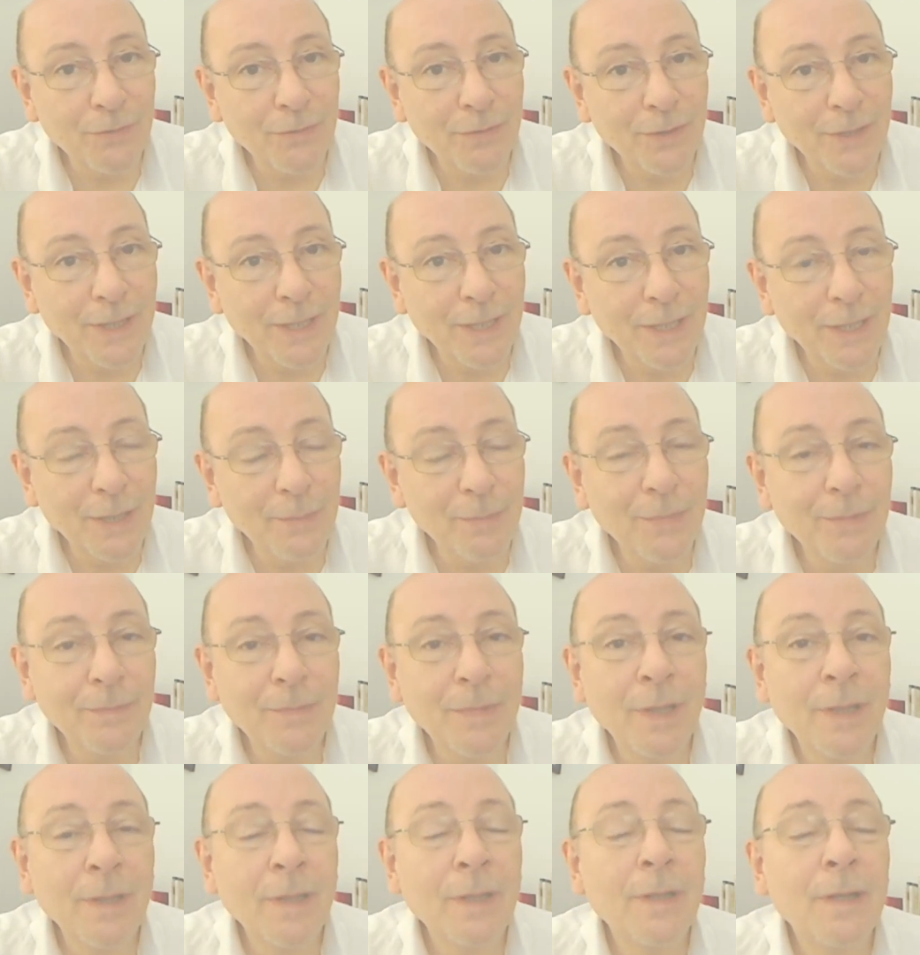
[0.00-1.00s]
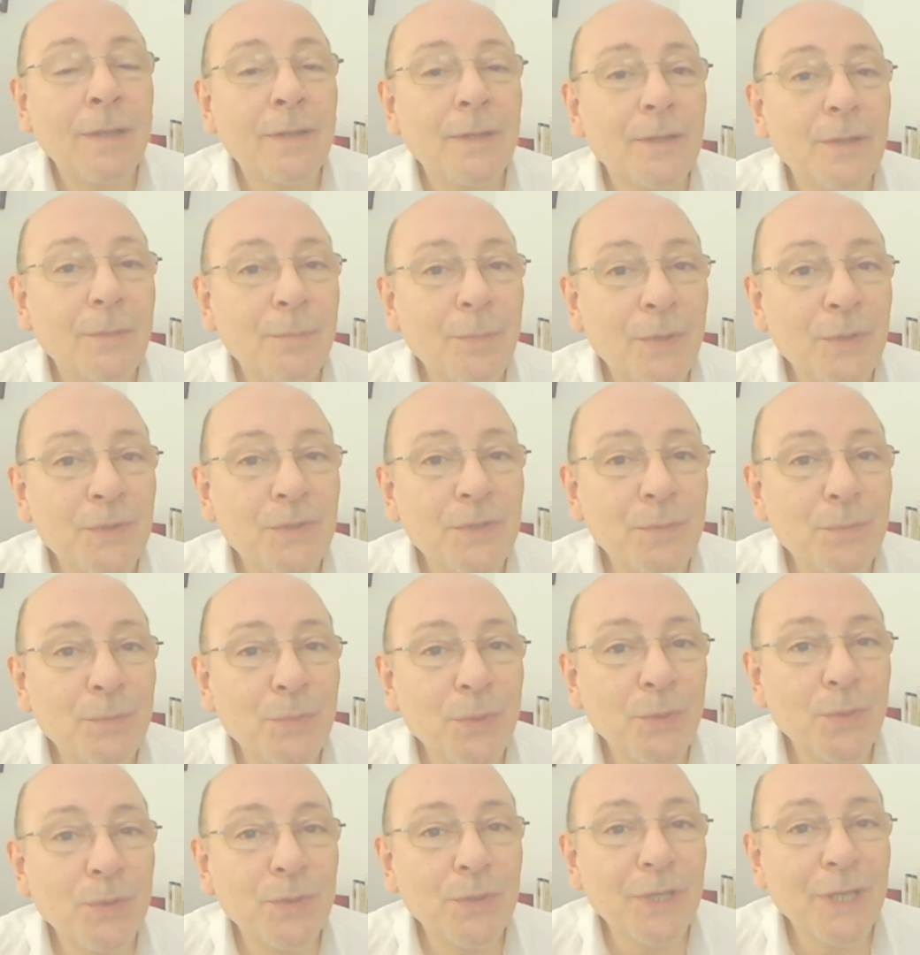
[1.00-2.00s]
The, im the most
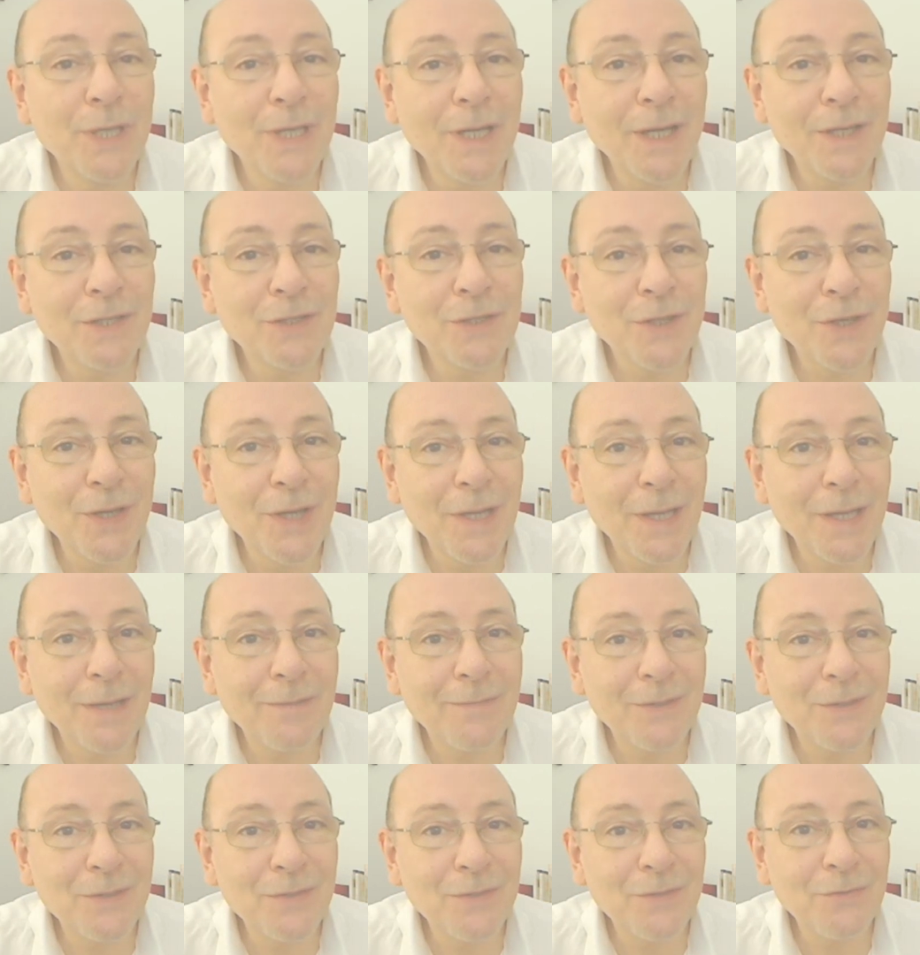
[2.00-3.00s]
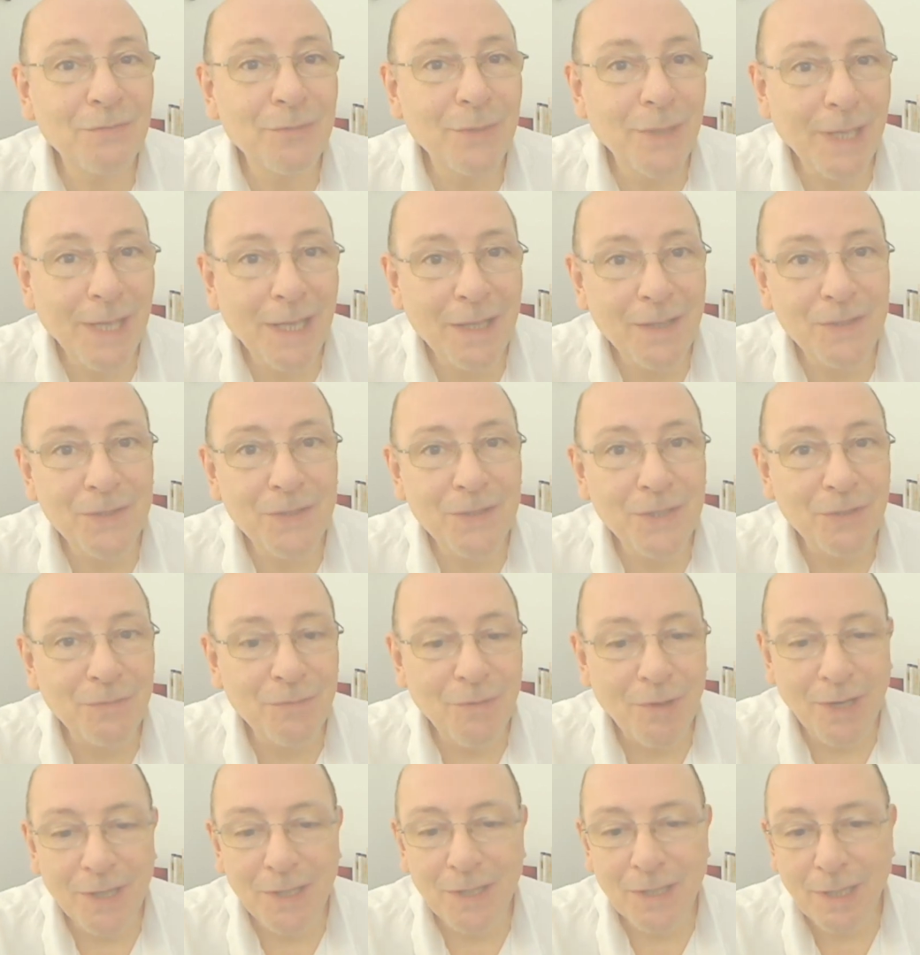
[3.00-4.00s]
important connection I have is to reality
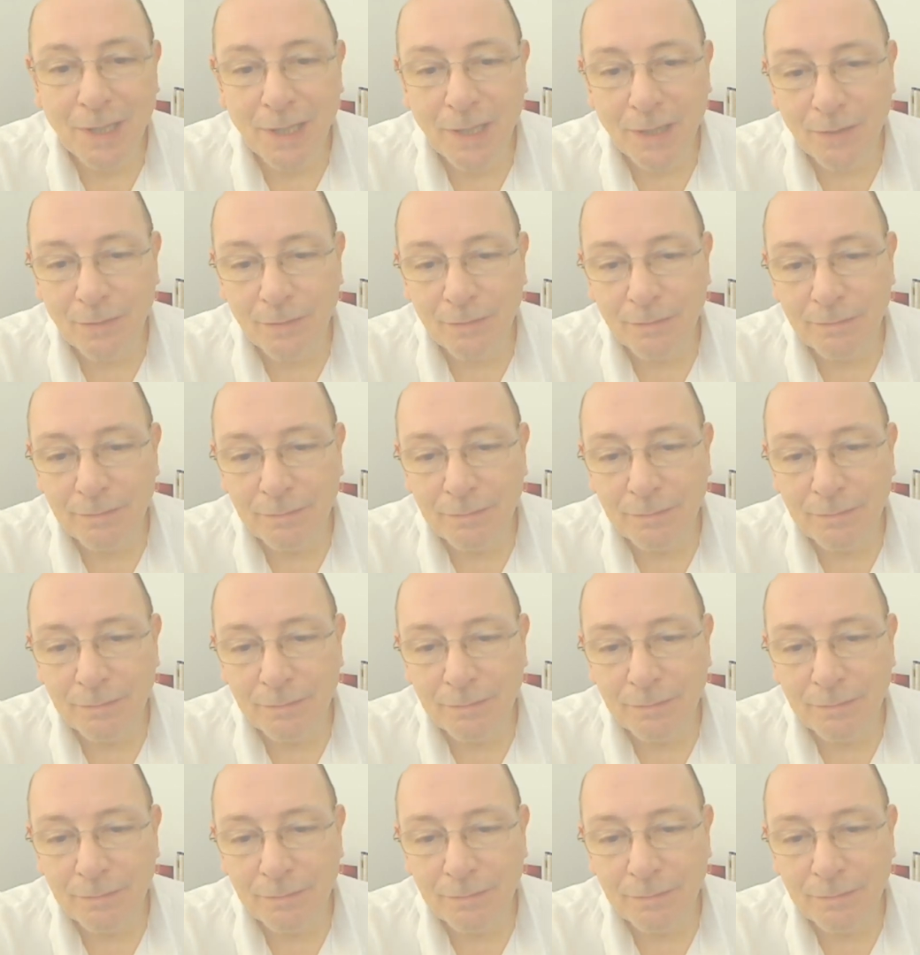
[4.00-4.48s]
right now.